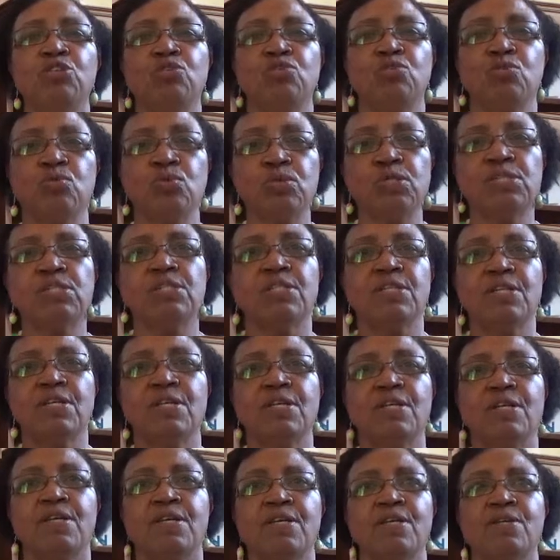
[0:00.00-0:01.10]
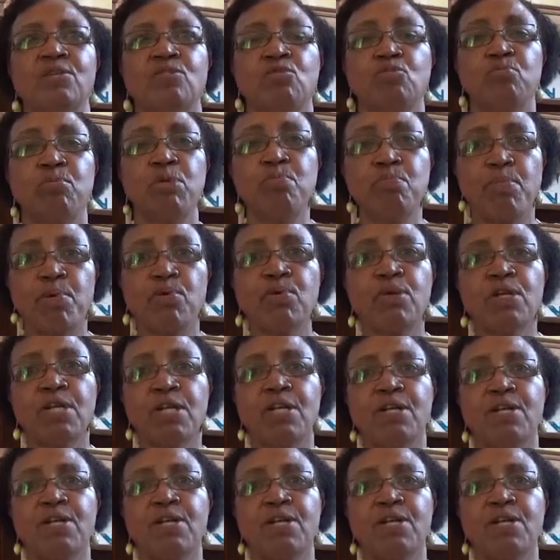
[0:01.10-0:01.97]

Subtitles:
chose to be born,